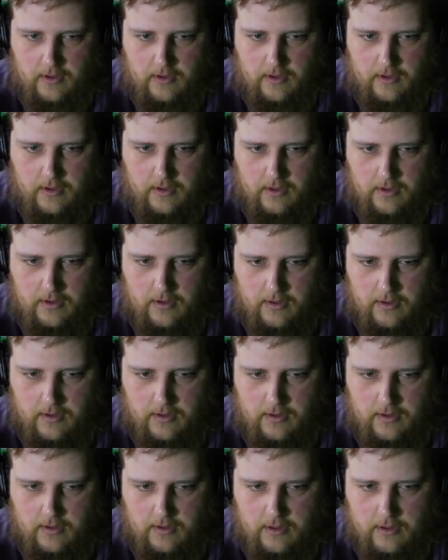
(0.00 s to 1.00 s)

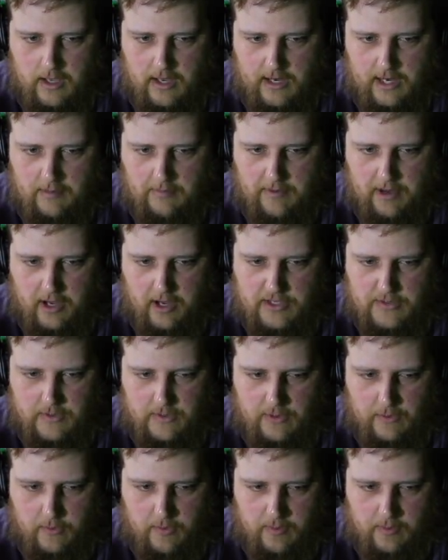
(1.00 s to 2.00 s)
I gotta be honest with
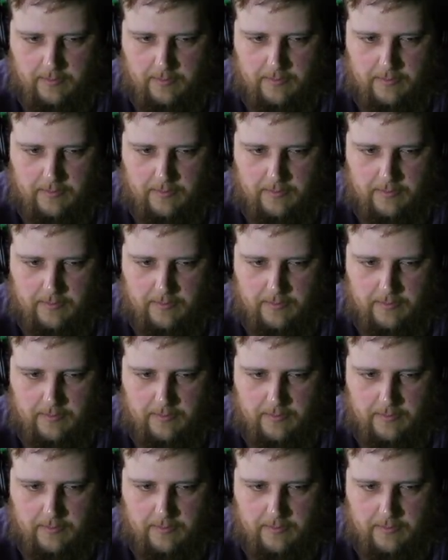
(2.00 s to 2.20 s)
you, I'm